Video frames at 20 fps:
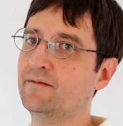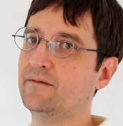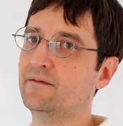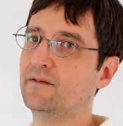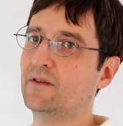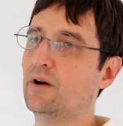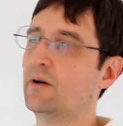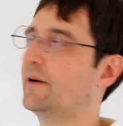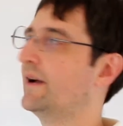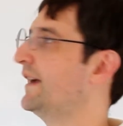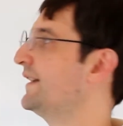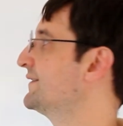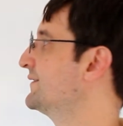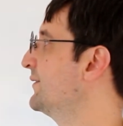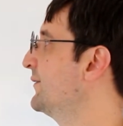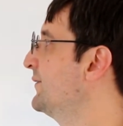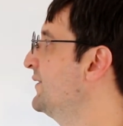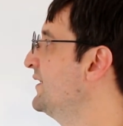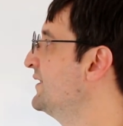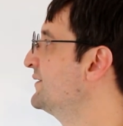Okay,
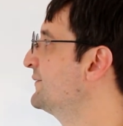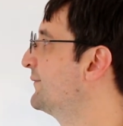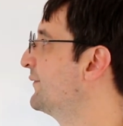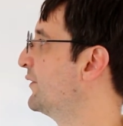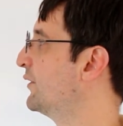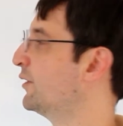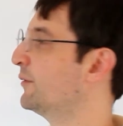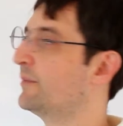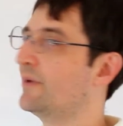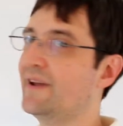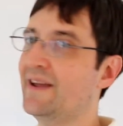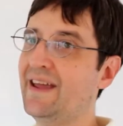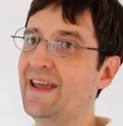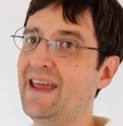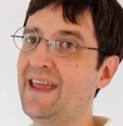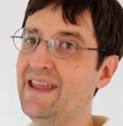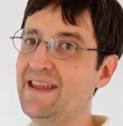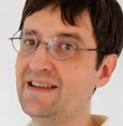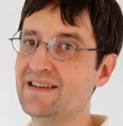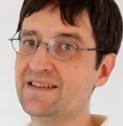so this verb,
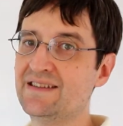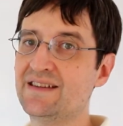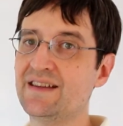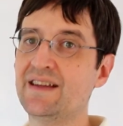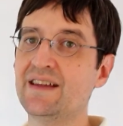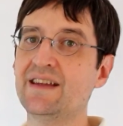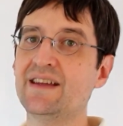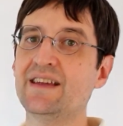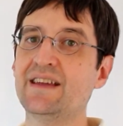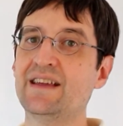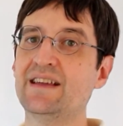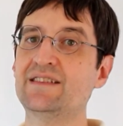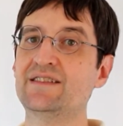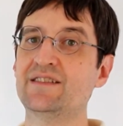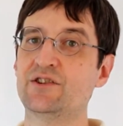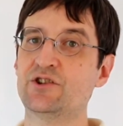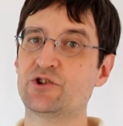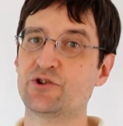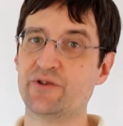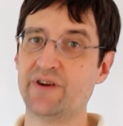ate, is
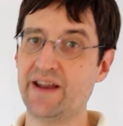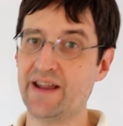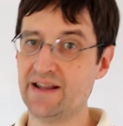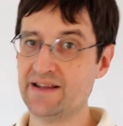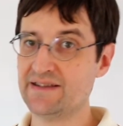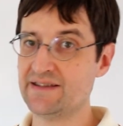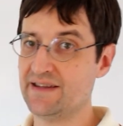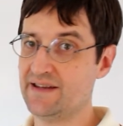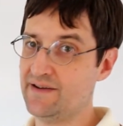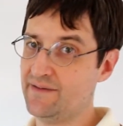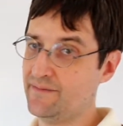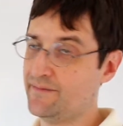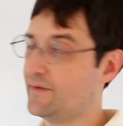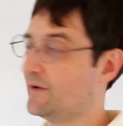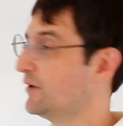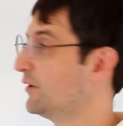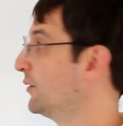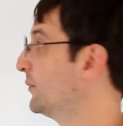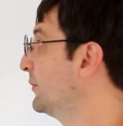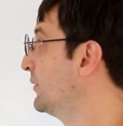a transitive
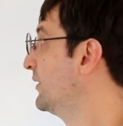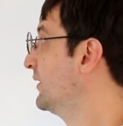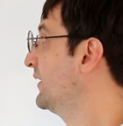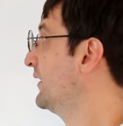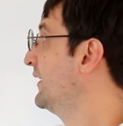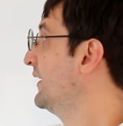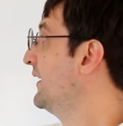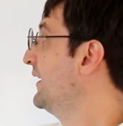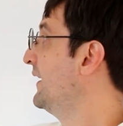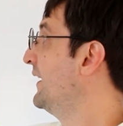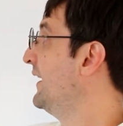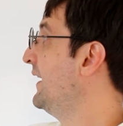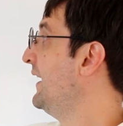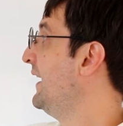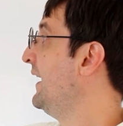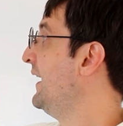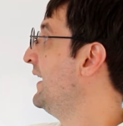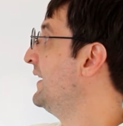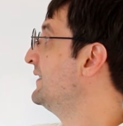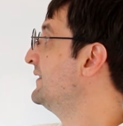verb.
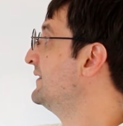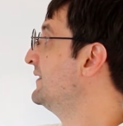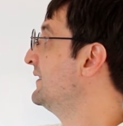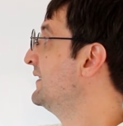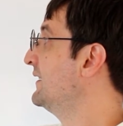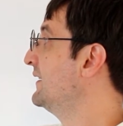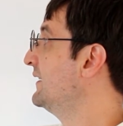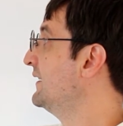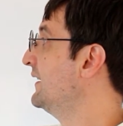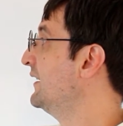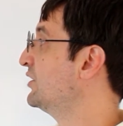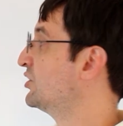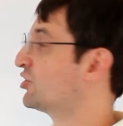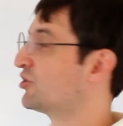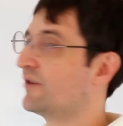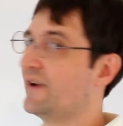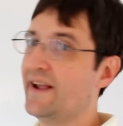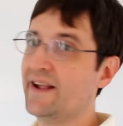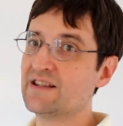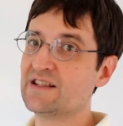And it
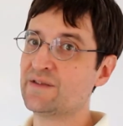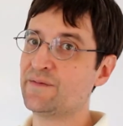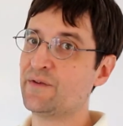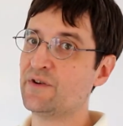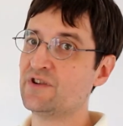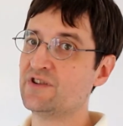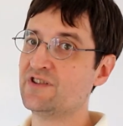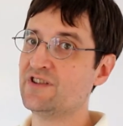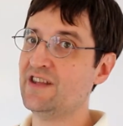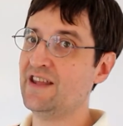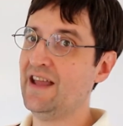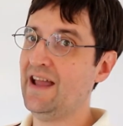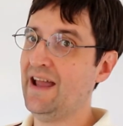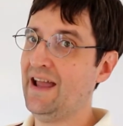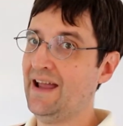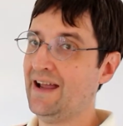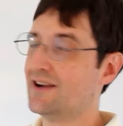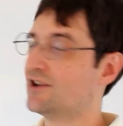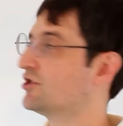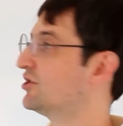transfers the
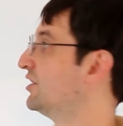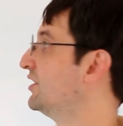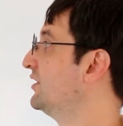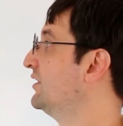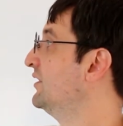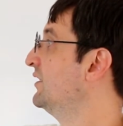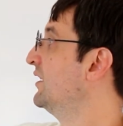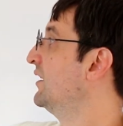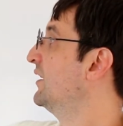action